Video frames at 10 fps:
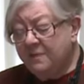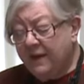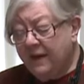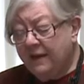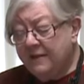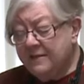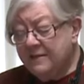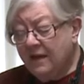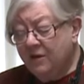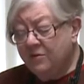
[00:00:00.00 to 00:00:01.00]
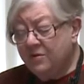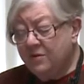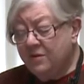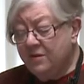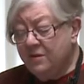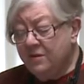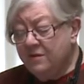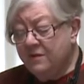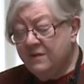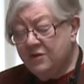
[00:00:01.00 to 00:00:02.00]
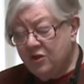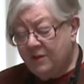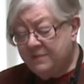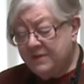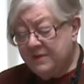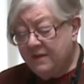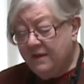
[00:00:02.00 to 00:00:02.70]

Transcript: pilots out to the ships.